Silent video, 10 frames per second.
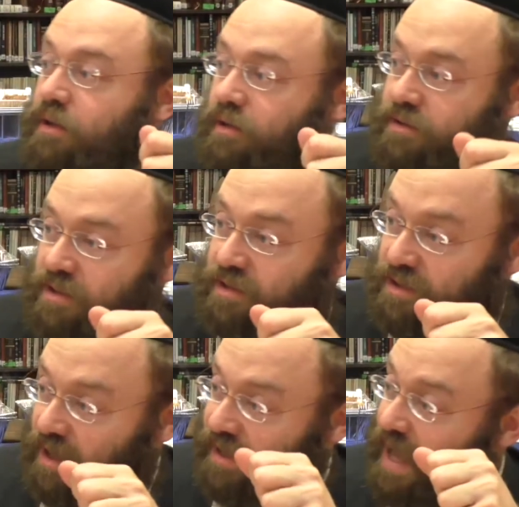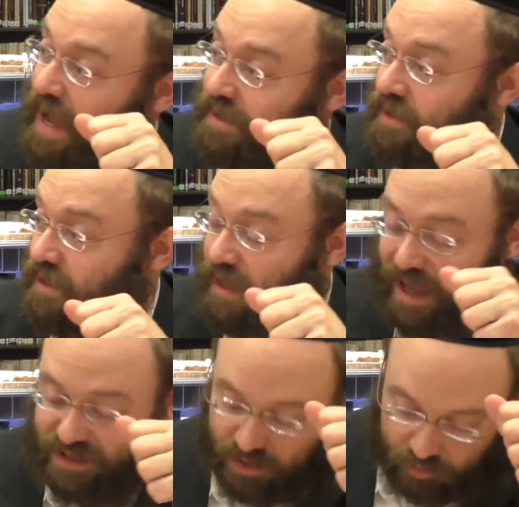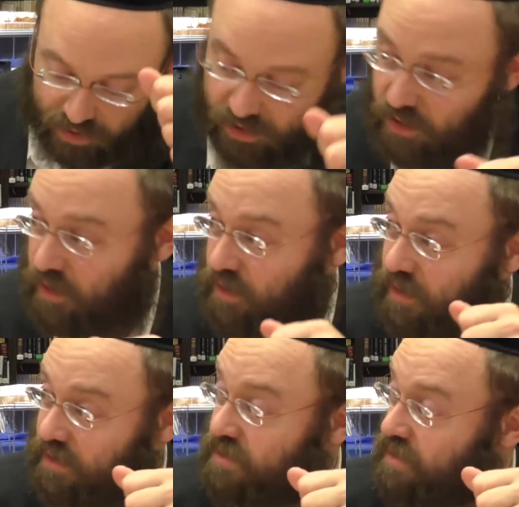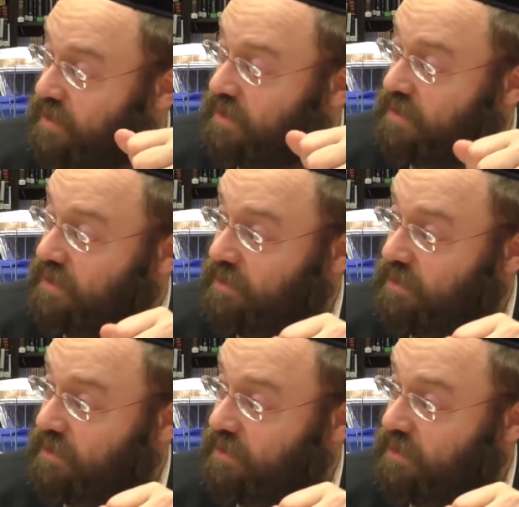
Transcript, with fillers: is, eh, a Yain that has to be, that's, eh, that,